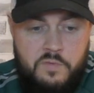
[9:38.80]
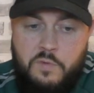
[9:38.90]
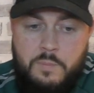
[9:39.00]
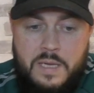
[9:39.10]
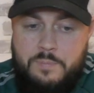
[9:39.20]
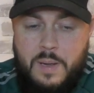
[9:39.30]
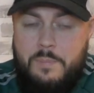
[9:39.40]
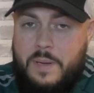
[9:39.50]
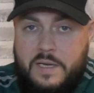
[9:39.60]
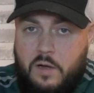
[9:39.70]
For me,
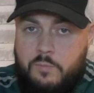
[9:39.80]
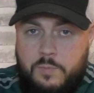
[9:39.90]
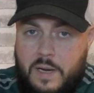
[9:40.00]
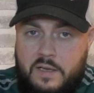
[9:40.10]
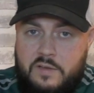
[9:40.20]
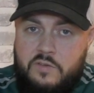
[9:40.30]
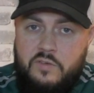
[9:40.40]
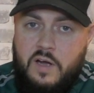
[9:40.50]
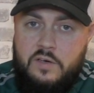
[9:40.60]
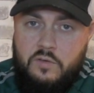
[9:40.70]
Pepe comes back in the
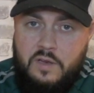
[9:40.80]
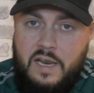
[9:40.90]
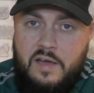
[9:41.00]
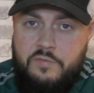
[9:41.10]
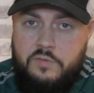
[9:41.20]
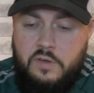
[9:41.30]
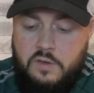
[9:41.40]
side on the left.